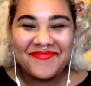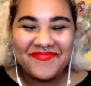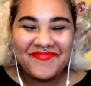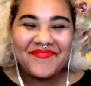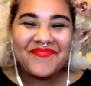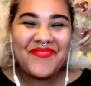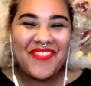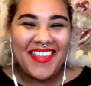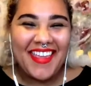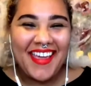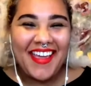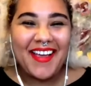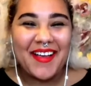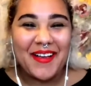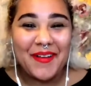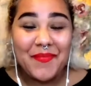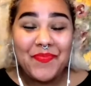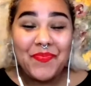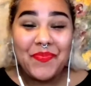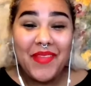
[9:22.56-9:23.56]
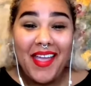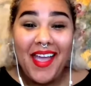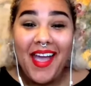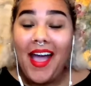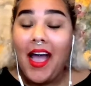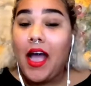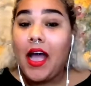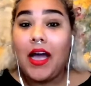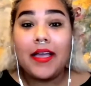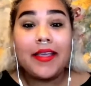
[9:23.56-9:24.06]
Yeah.
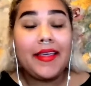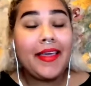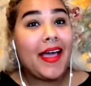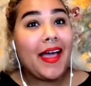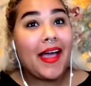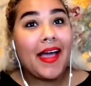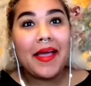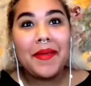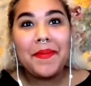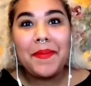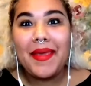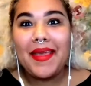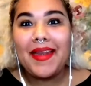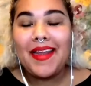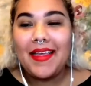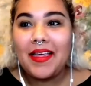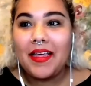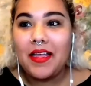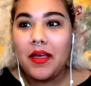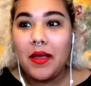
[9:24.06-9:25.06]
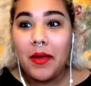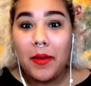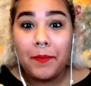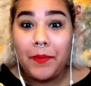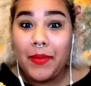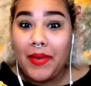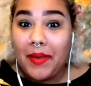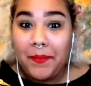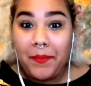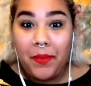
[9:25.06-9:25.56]
I mean, a
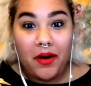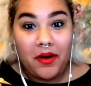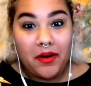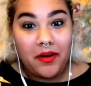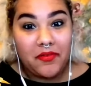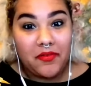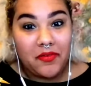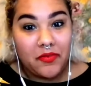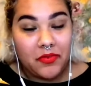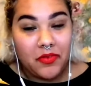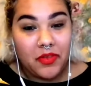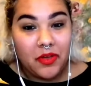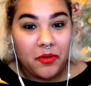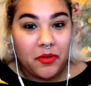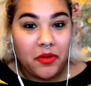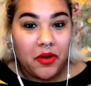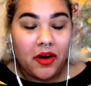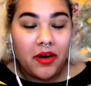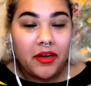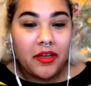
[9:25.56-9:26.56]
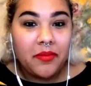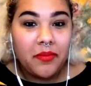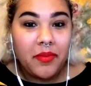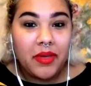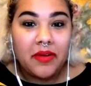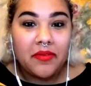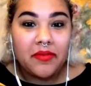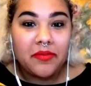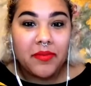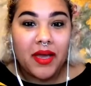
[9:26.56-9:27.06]
big part of, the argument
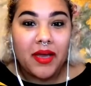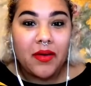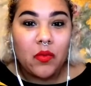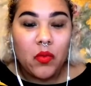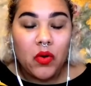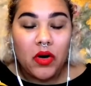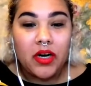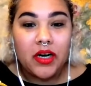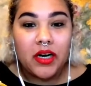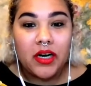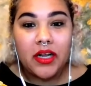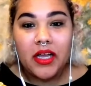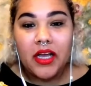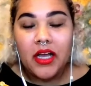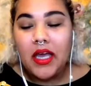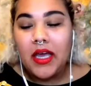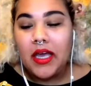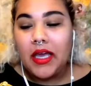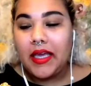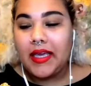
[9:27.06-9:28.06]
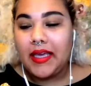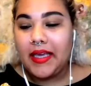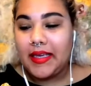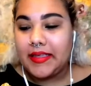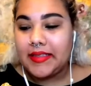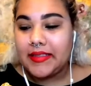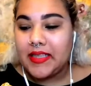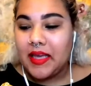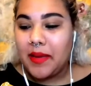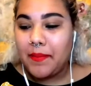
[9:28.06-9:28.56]
of my work
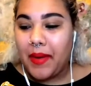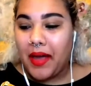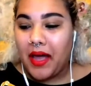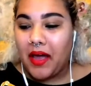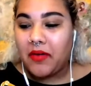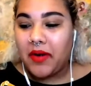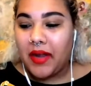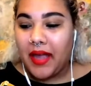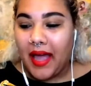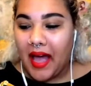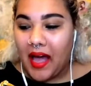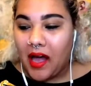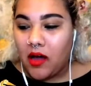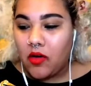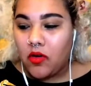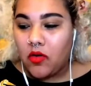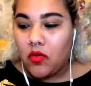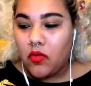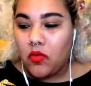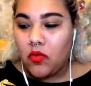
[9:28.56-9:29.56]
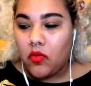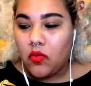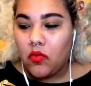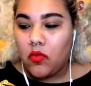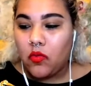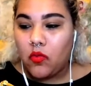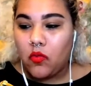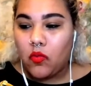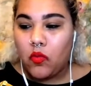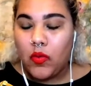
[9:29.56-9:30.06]
is about how
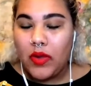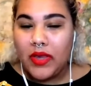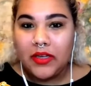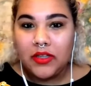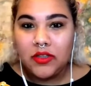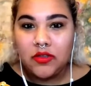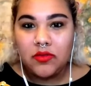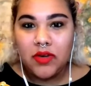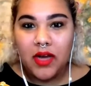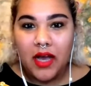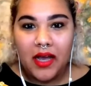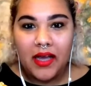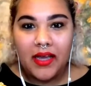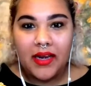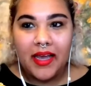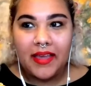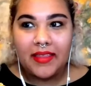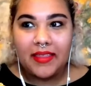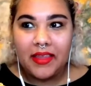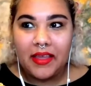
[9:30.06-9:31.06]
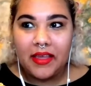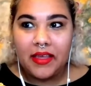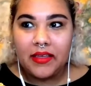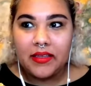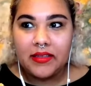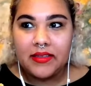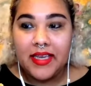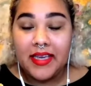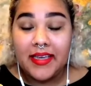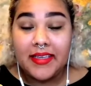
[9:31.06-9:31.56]
we do not, I think,
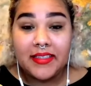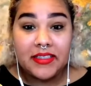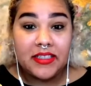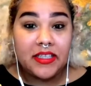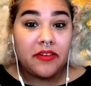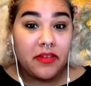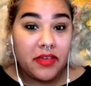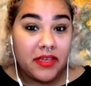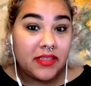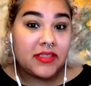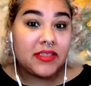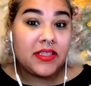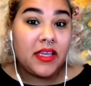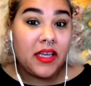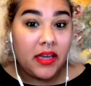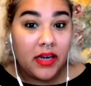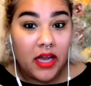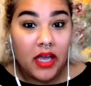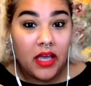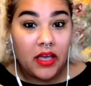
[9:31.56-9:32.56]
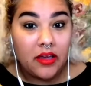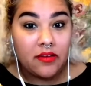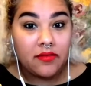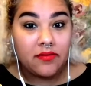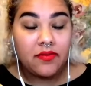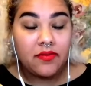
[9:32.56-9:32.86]
take seriously enough